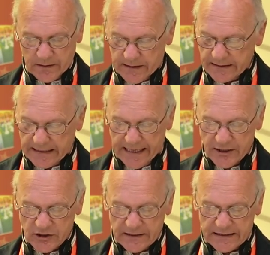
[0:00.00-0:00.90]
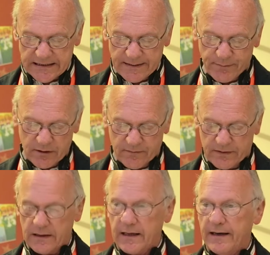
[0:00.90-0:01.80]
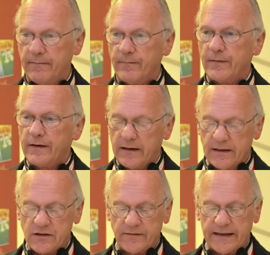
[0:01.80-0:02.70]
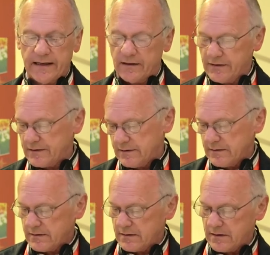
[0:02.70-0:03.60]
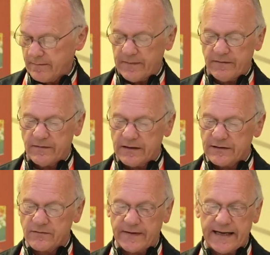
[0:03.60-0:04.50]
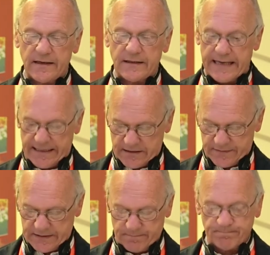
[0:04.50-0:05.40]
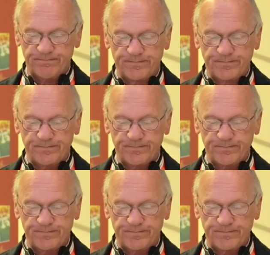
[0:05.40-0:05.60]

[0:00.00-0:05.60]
and occasionally slip over the line into violent activism.